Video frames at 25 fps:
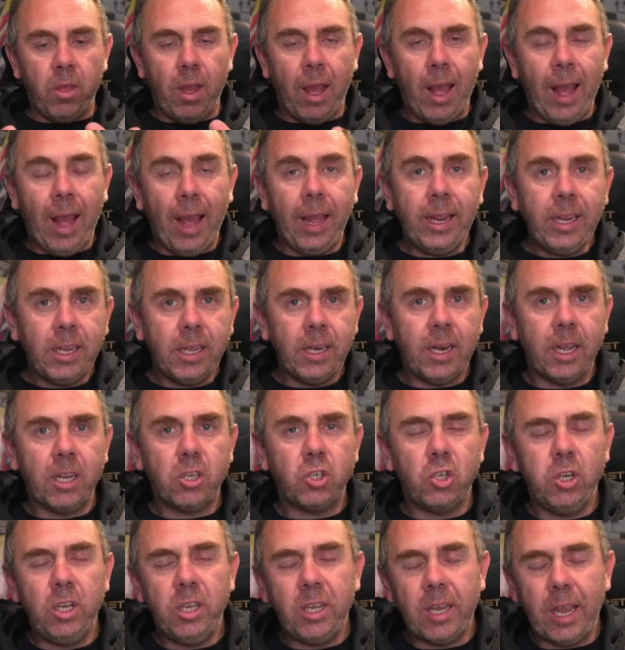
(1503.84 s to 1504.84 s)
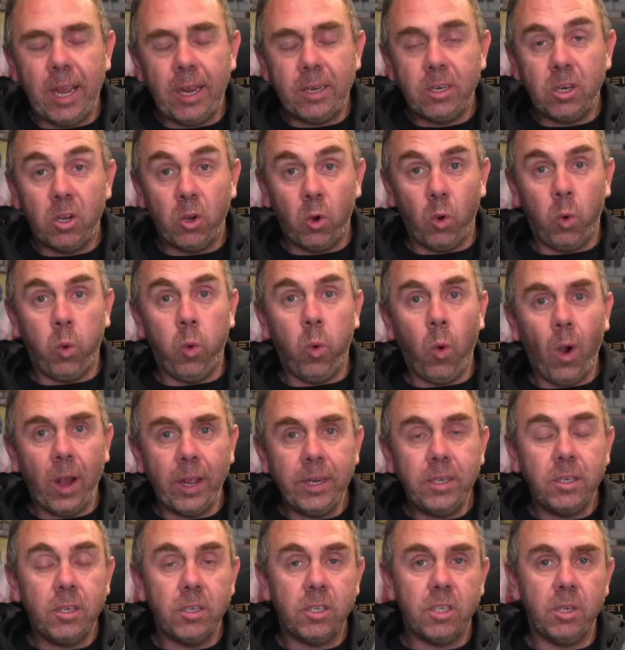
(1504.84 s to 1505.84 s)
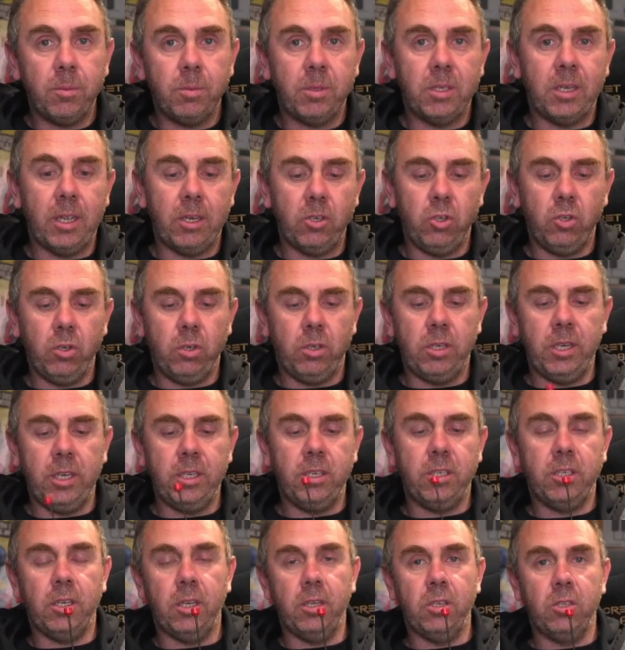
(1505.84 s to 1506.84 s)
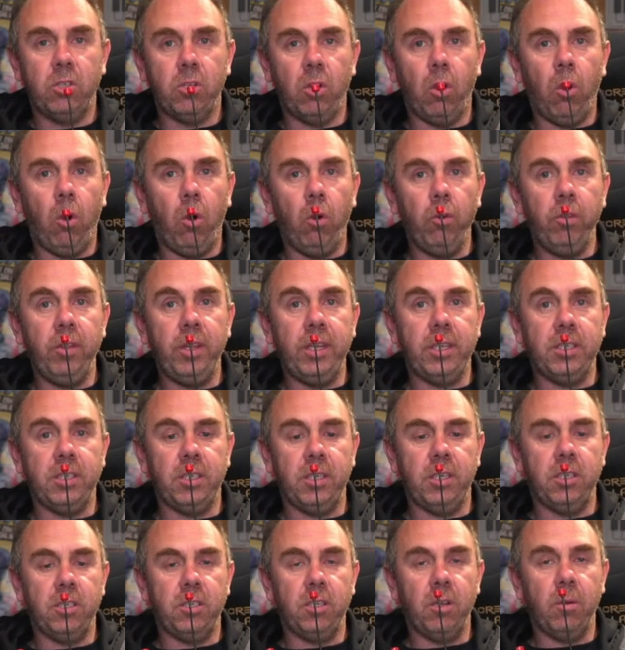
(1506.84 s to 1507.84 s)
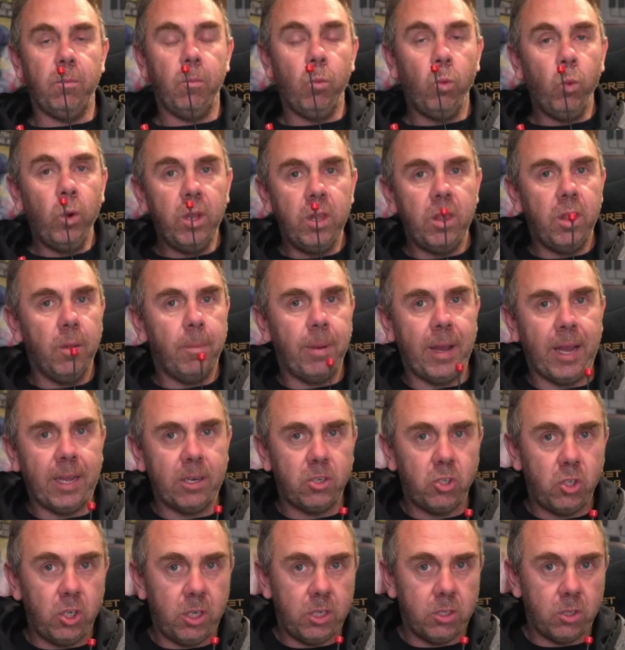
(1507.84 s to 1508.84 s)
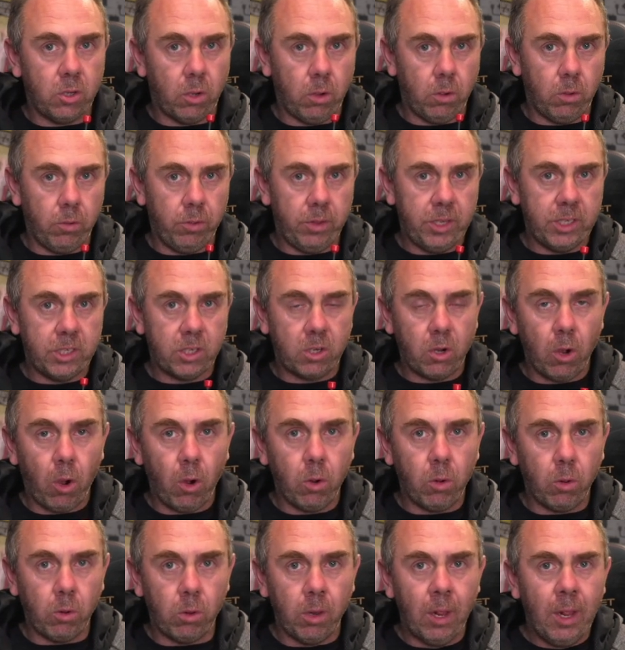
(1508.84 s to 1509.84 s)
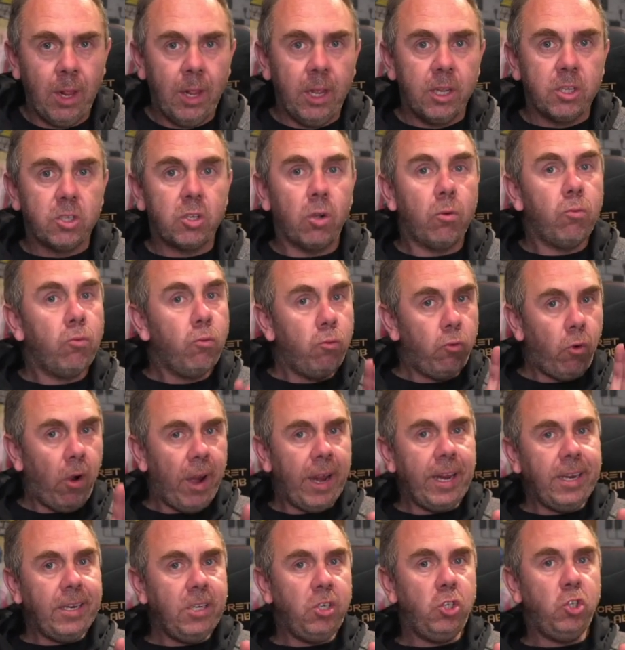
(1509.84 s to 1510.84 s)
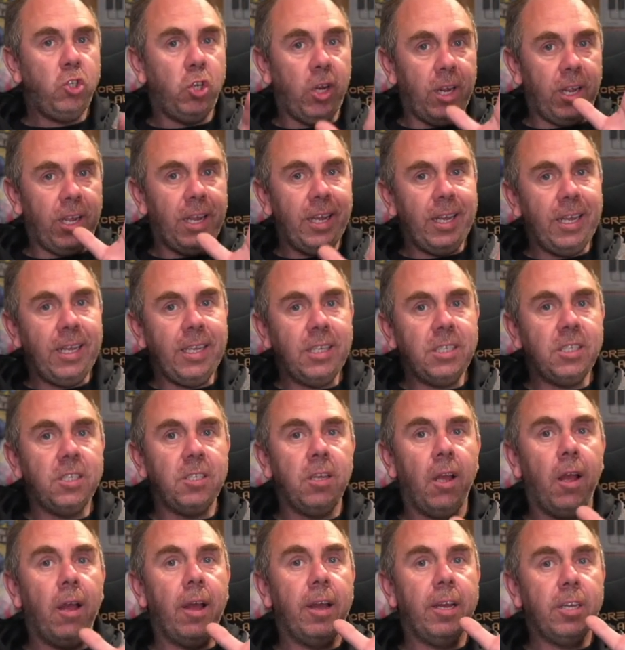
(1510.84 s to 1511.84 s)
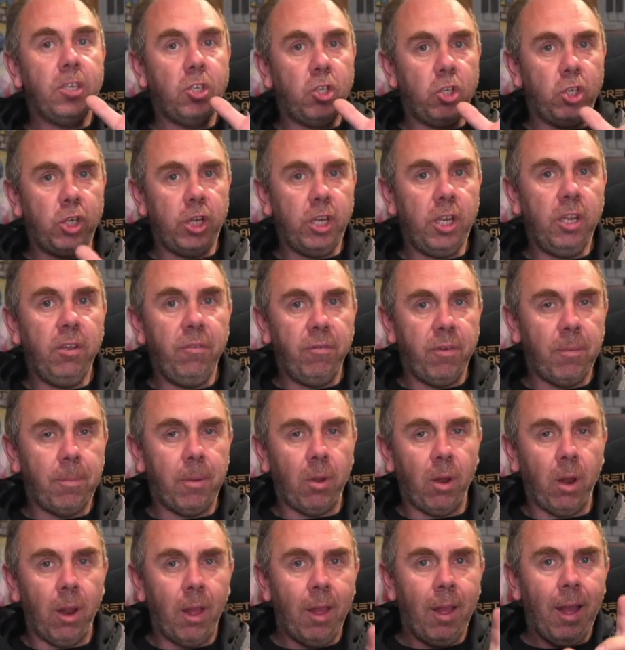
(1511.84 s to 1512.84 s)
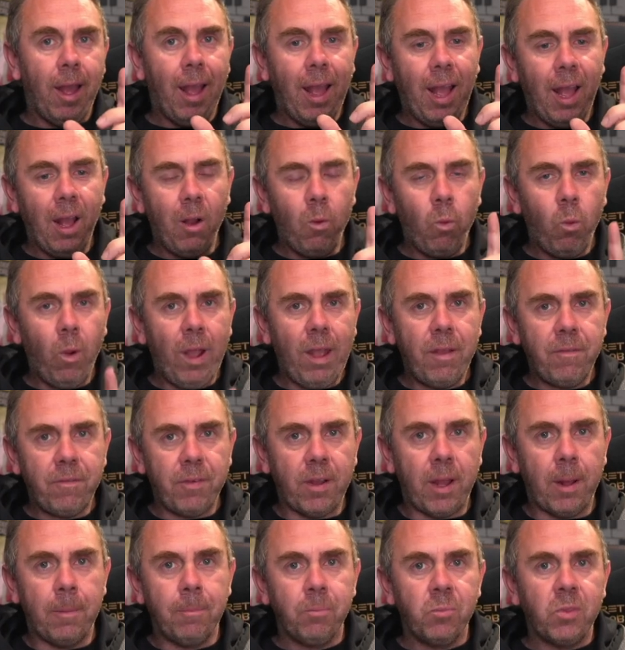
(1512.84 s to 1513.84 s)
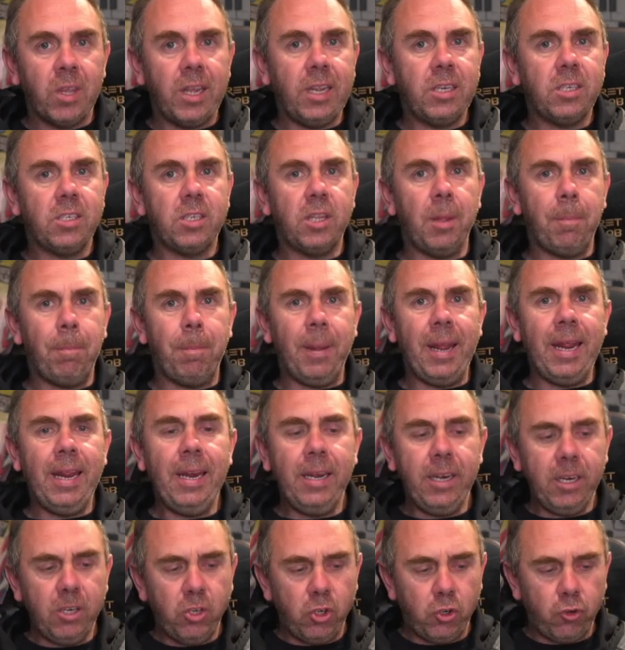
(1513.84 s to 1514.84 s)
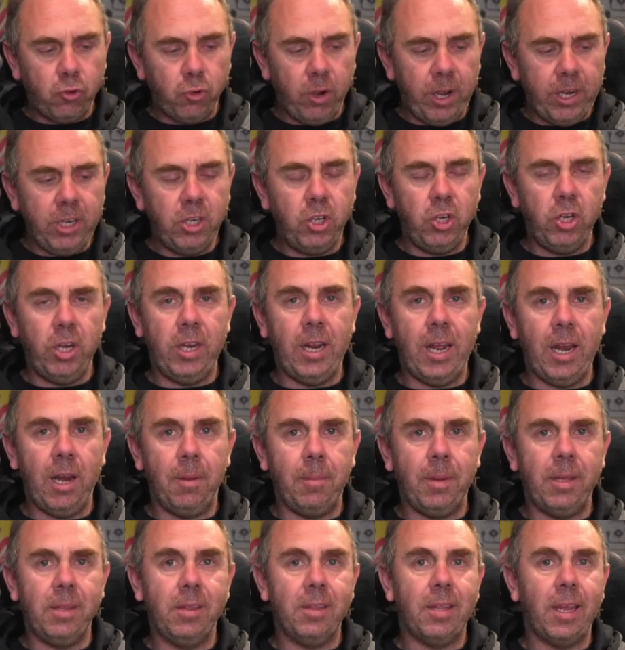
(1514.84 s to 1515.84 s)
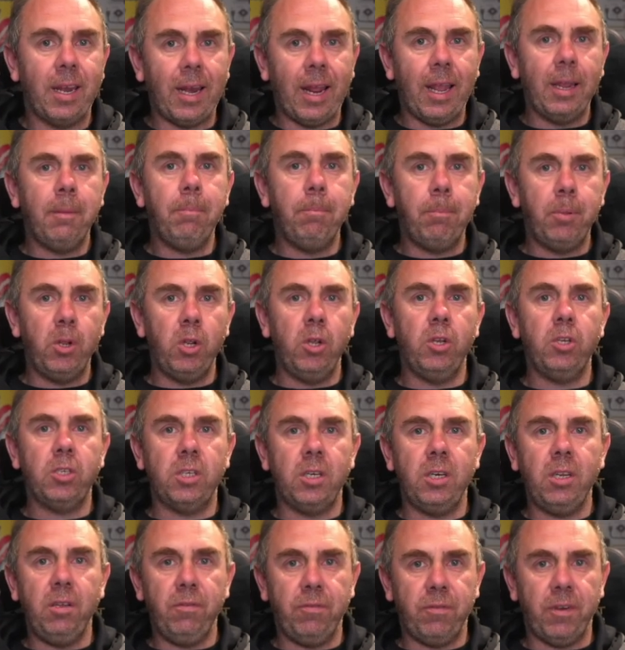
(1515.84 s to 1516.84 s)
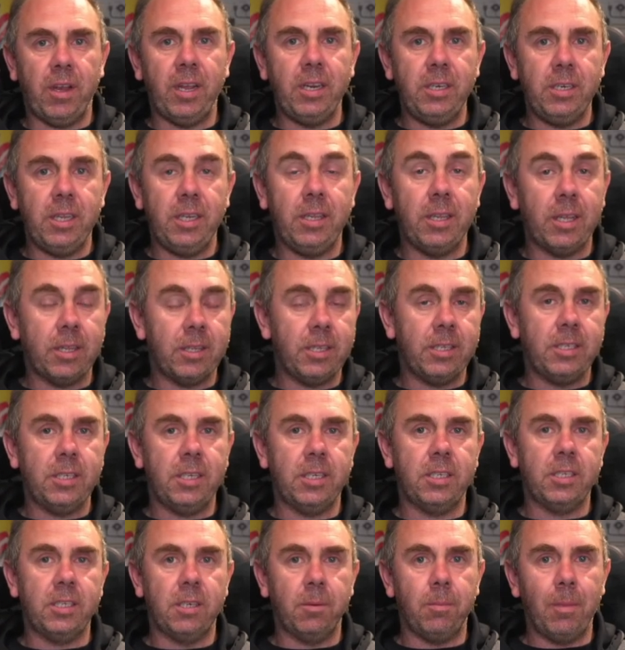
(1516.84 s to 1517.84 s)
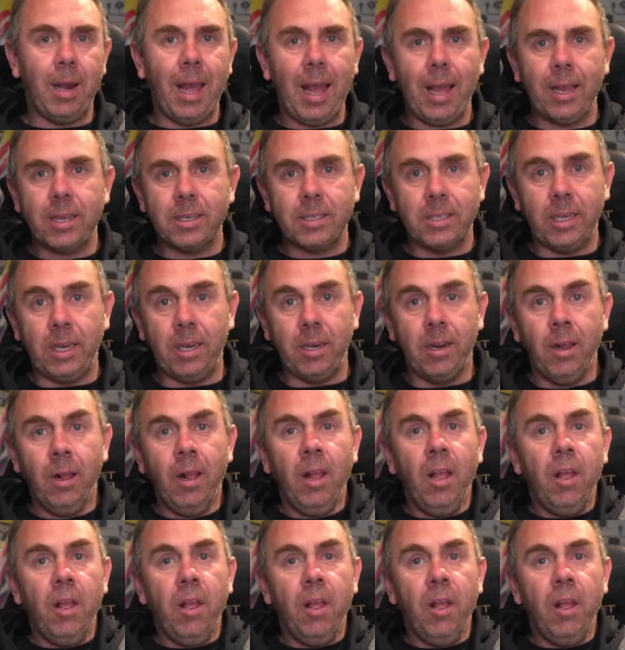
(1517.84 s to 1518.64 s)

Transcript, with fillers: I can actually get quite a substantial distance on this system with the patches on this goggle. So range is achievable. However, it's the penetration element that I'm personally finding that the system lacks in.